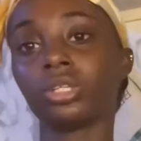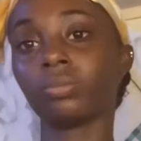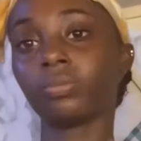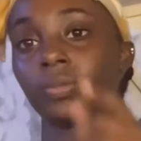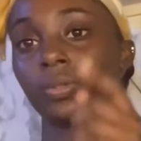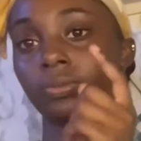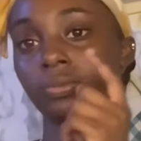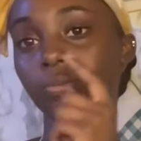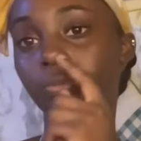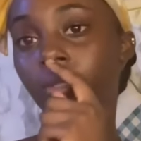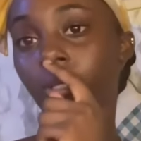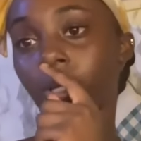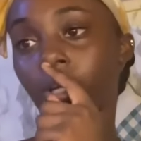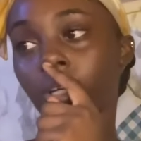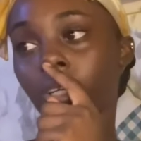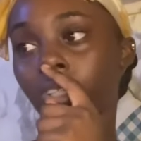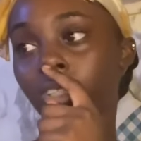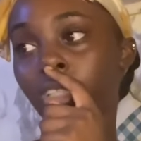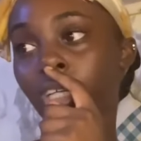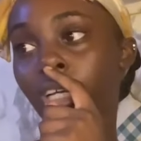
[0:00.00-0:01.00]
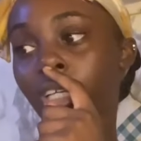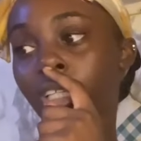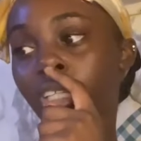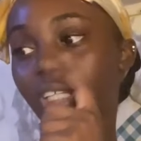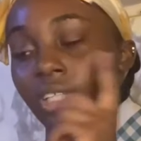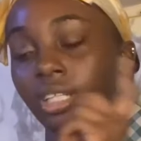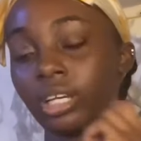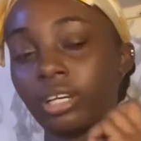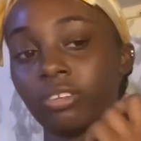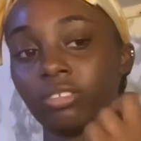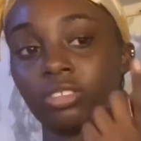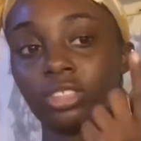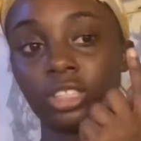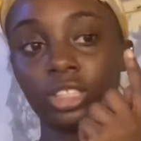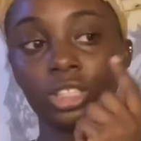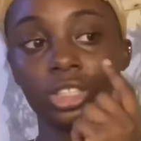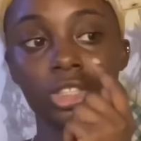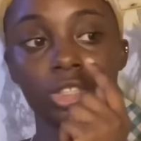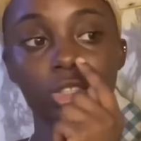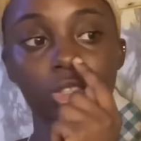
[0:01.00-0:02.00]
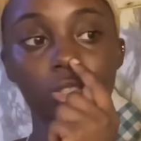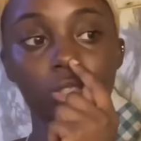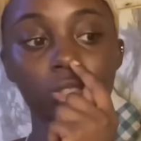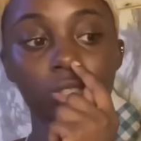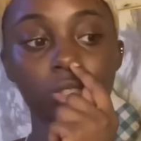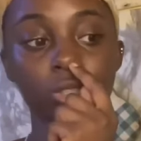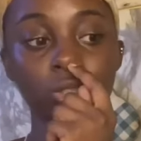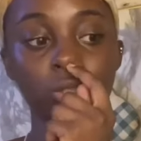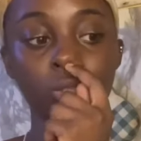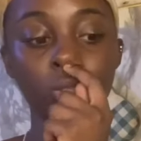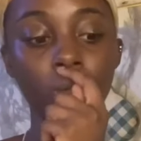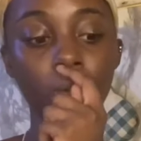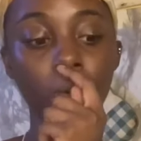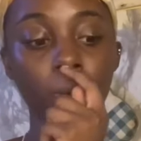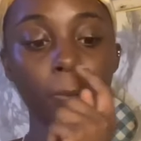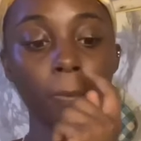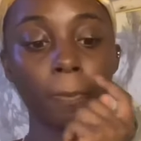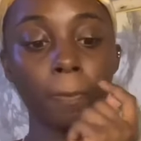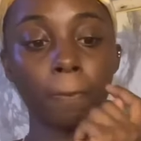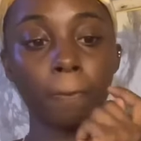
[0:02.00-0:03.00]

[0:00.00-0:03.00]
the mutton, so I think that finished. So